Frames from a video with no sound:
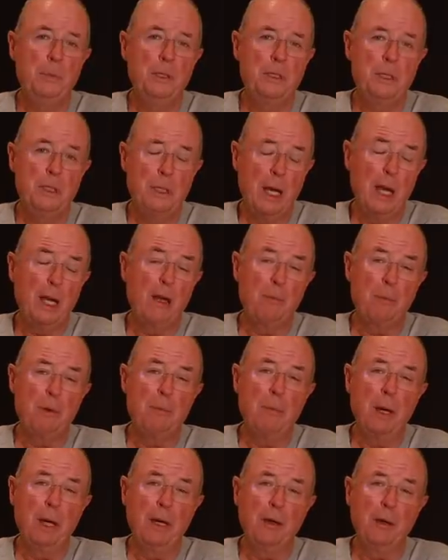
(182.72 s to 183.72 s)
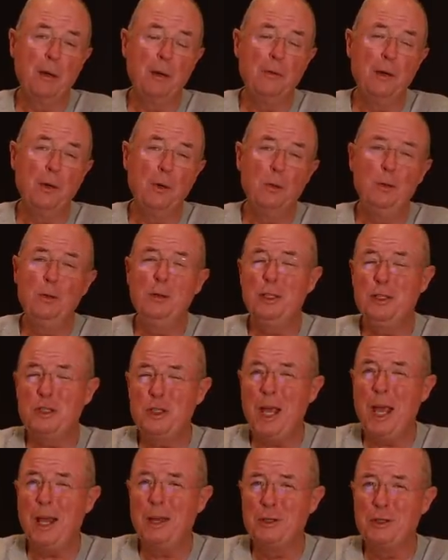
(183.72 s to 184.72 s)
but today I've been mulling over all the
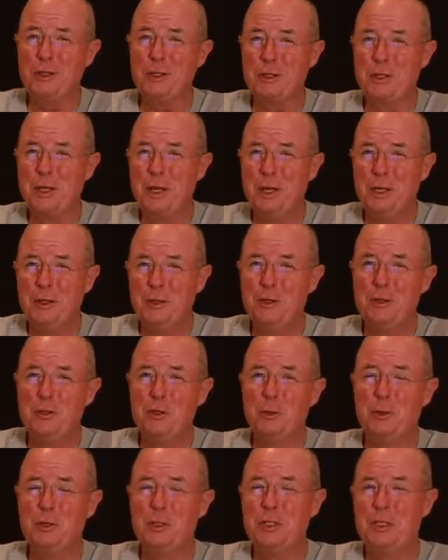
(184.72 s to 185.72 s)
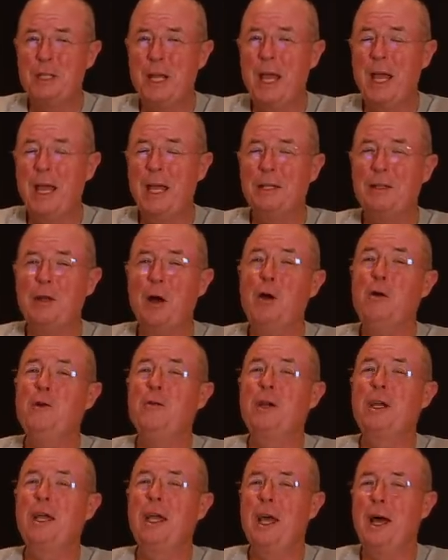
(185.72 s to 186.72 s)
challenges that George's had to
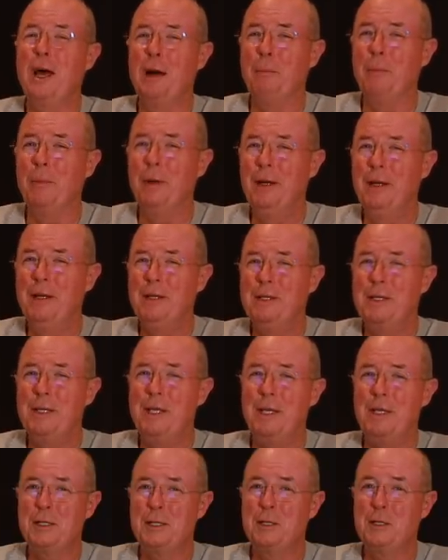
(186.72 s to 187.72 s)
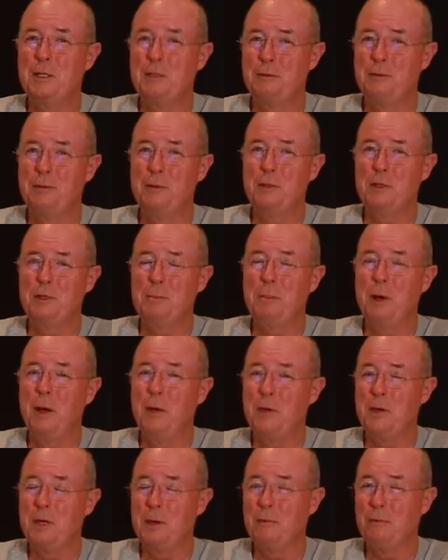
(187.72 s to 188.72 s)
overcome to get to this first
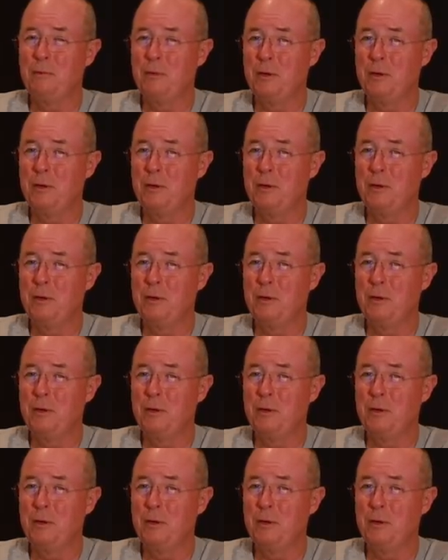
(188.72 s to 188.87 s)
podium